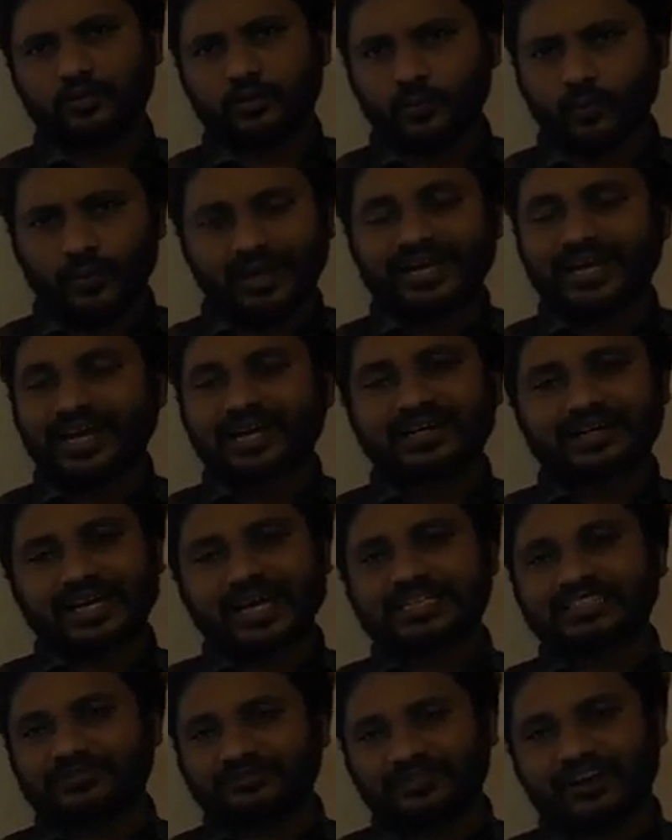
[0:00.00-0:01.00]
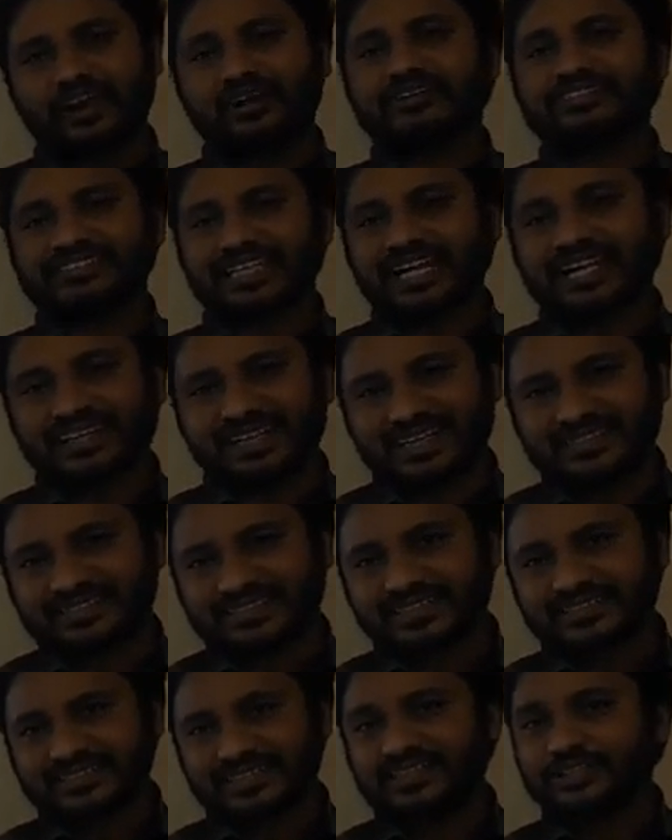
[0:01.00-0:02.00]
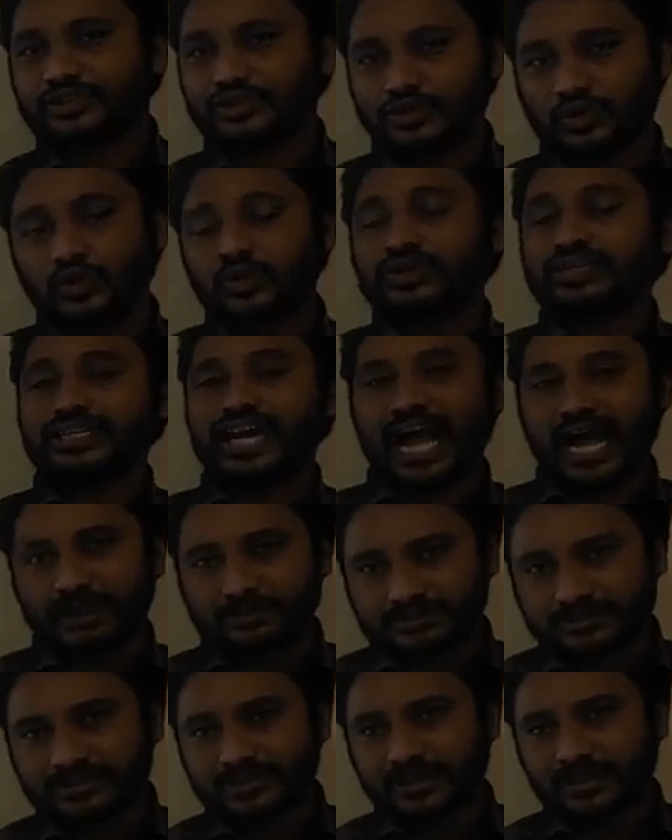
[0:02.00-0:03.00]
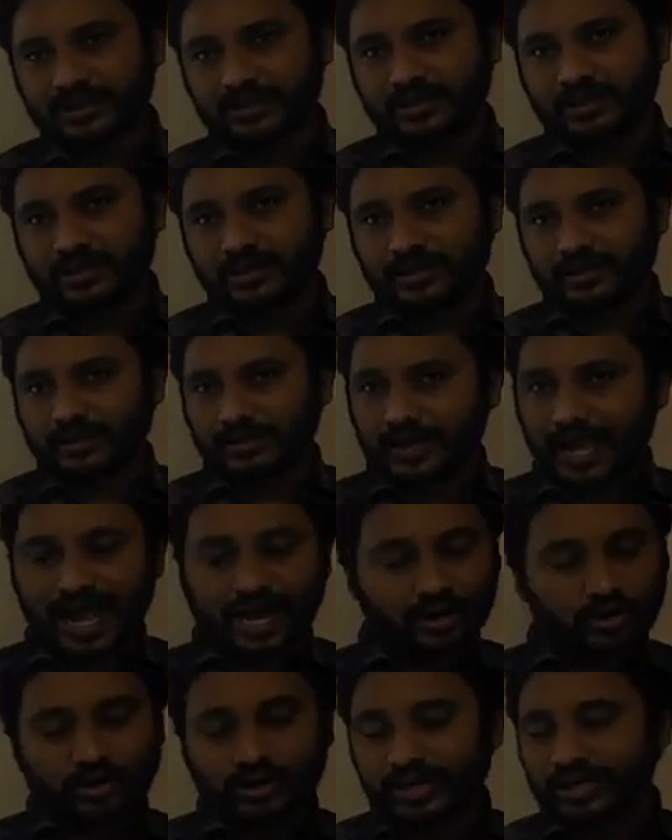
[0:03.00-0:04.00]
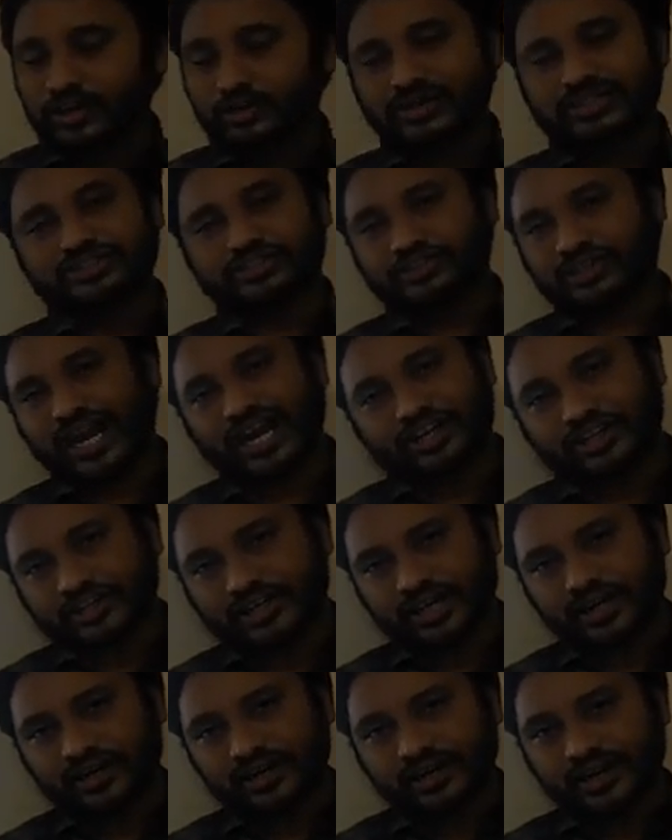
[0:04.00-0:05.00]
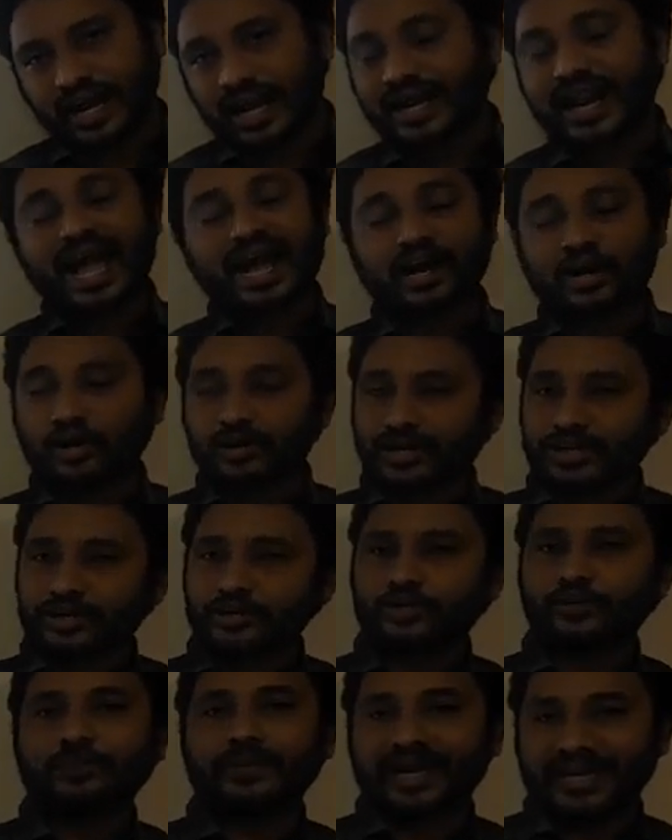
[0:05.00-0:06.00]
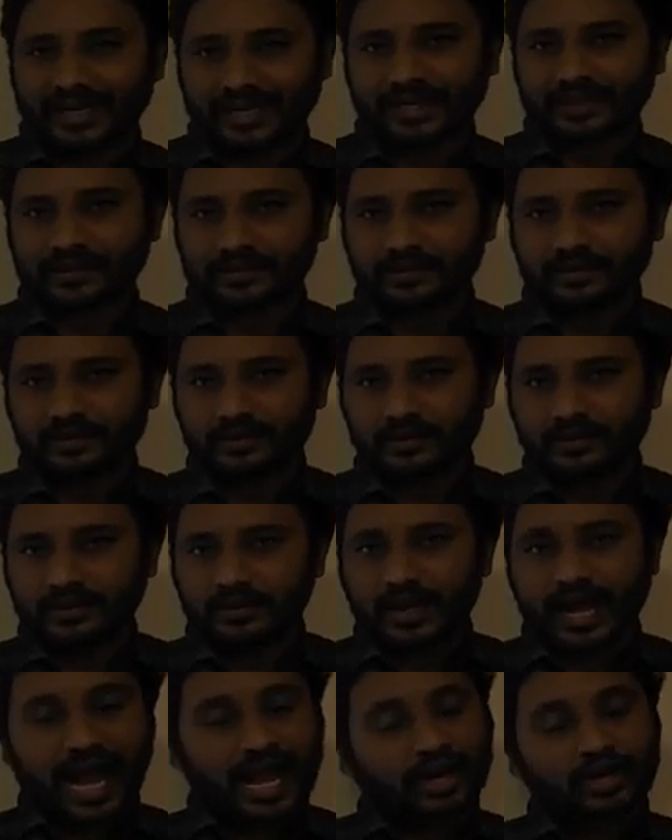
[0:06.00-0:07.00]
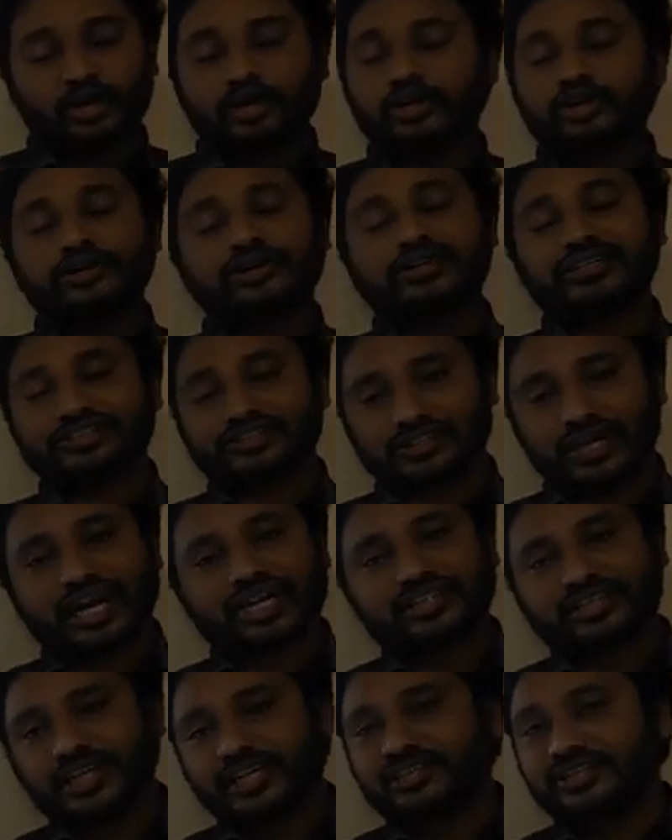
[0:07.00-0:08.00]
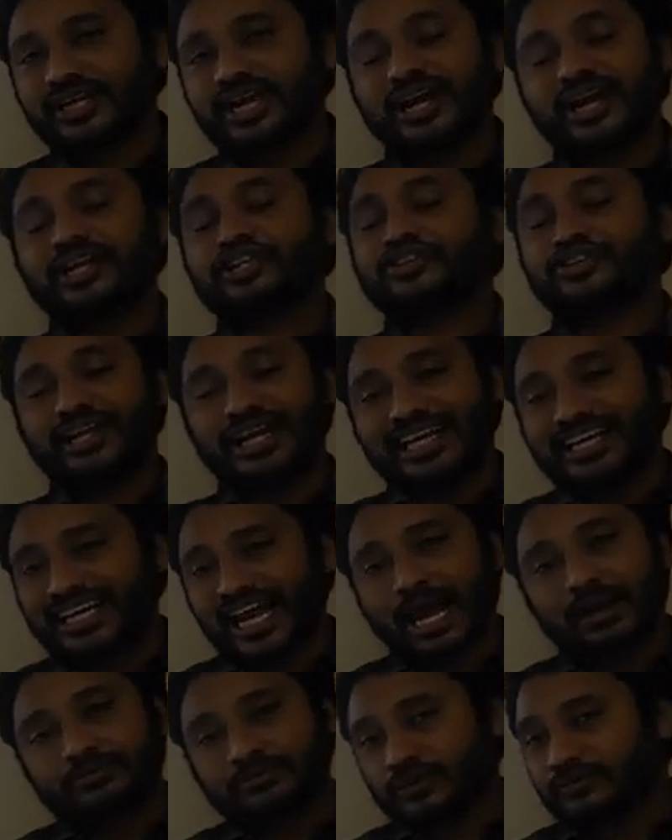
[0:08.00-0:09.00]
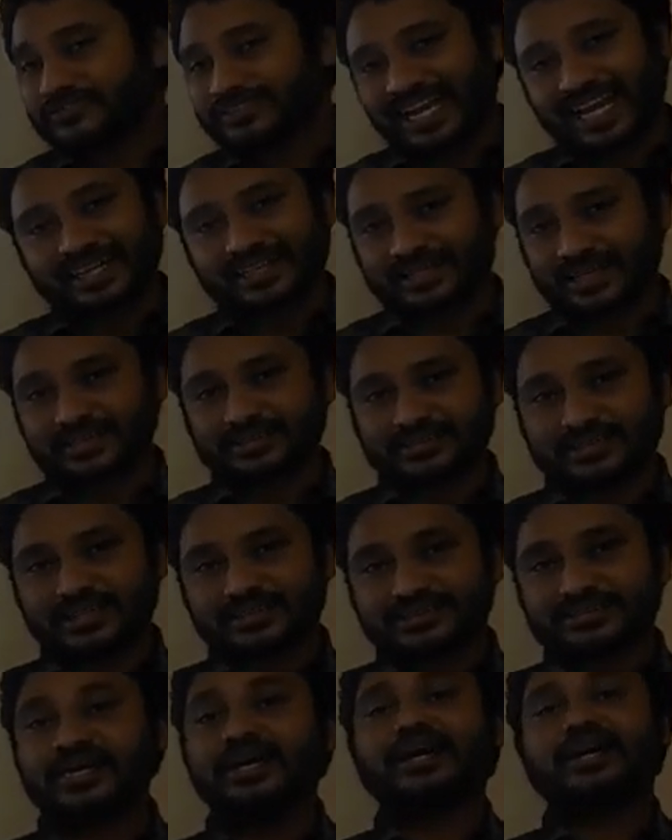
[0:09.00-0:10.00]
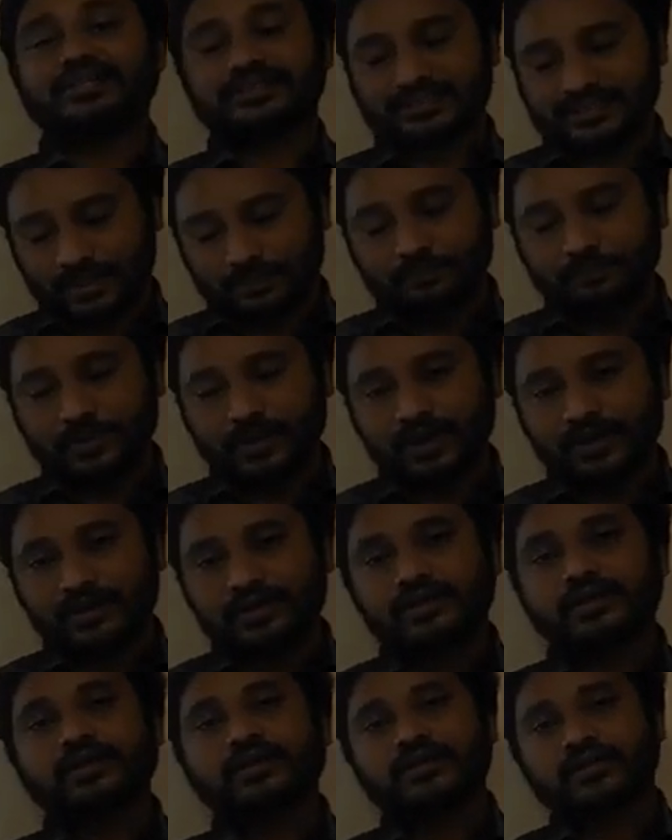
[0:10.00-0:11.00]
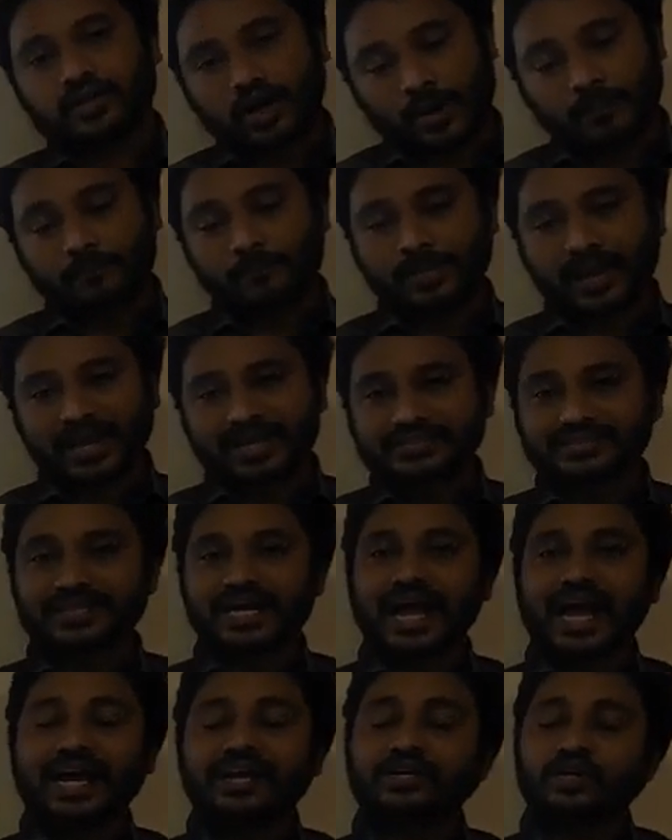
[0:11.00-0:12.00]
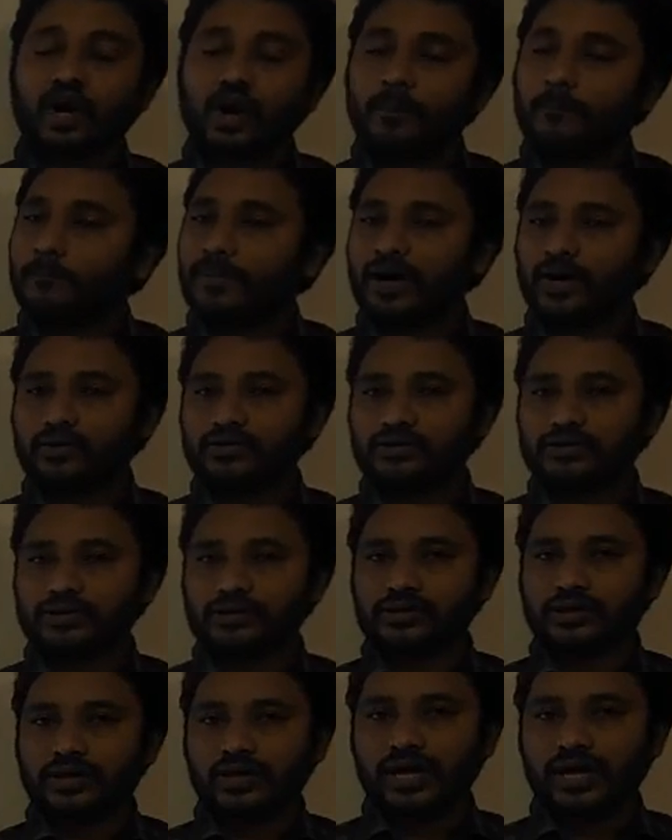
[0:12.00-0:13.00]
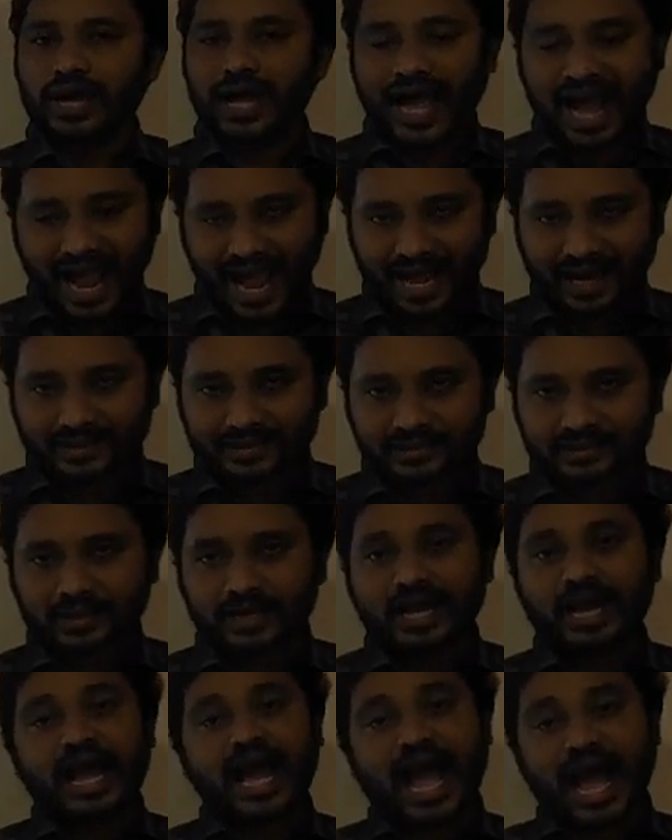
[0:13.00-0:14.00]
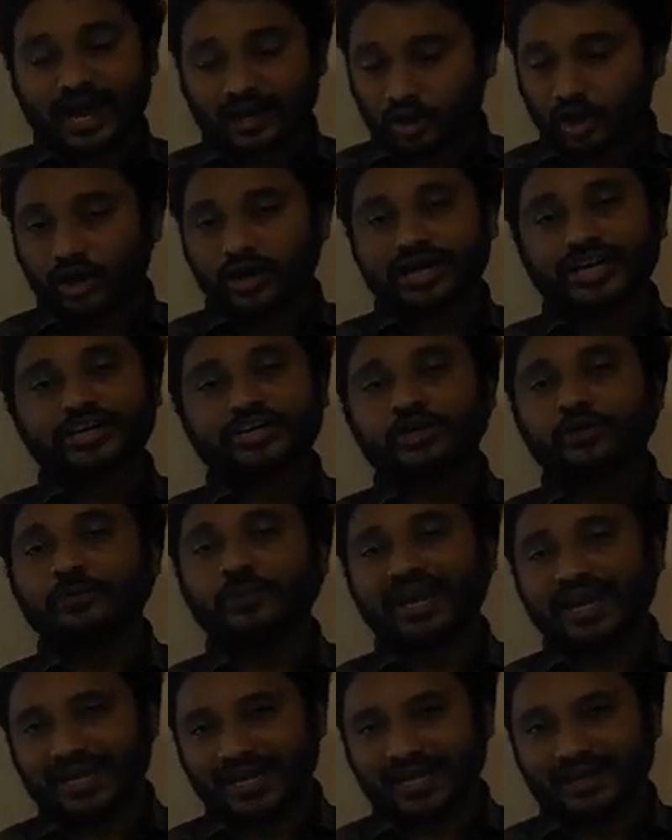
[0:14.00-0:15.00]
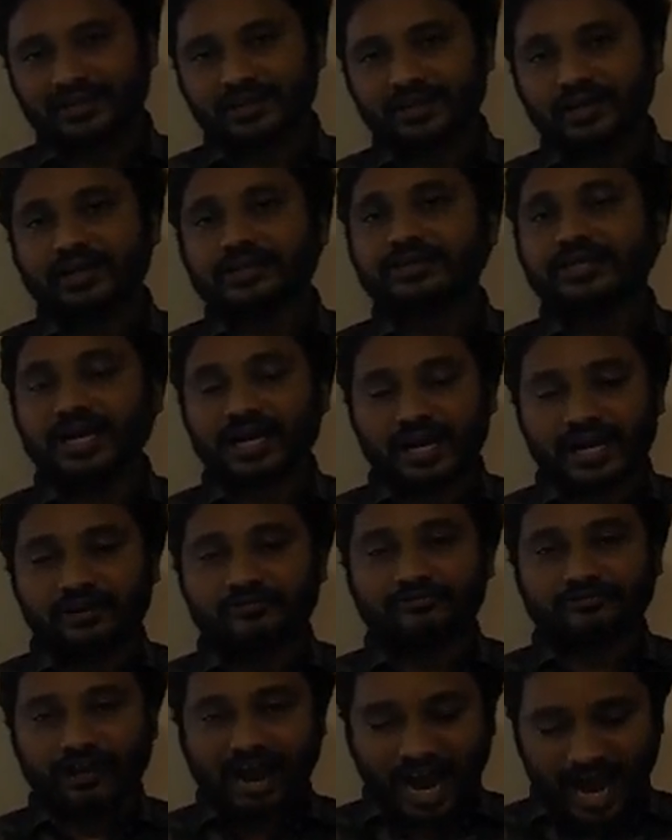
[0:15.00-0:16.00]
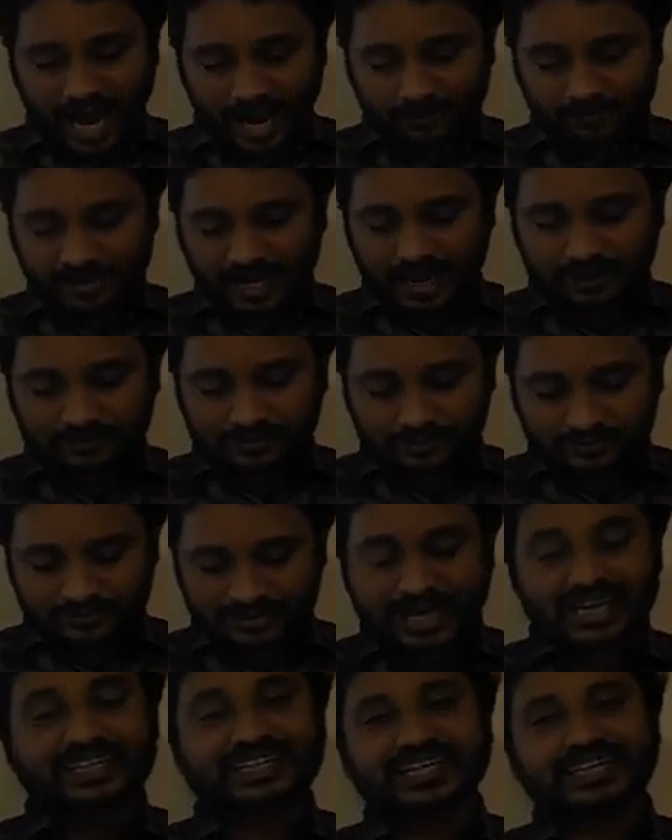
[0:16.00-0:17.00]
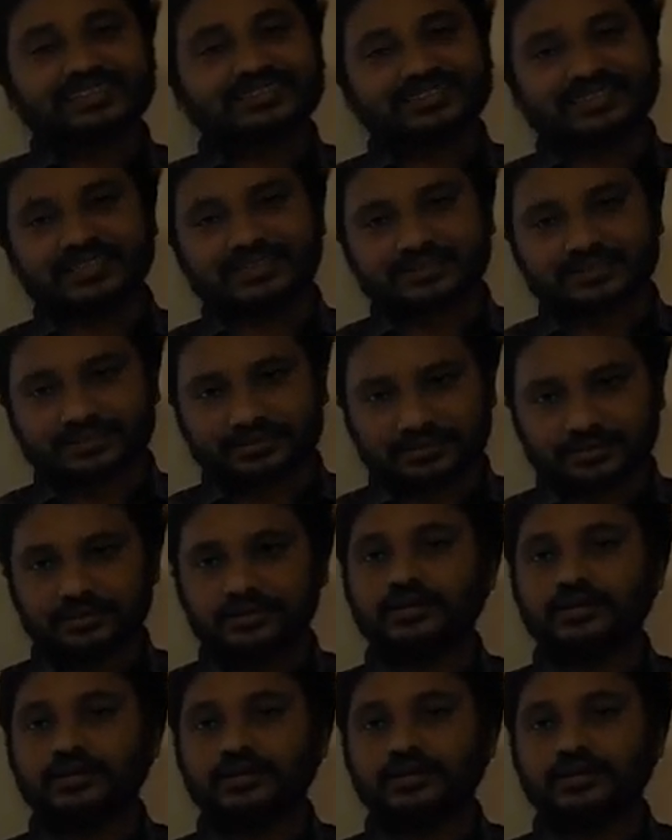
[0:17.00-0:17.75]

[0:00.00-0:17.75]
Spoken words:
We can classify our sentences in two types according to structure and according to meaning. According to structure, there are three types of sentences: simple, complex and compound. And according to meaning, there are five types of sentences: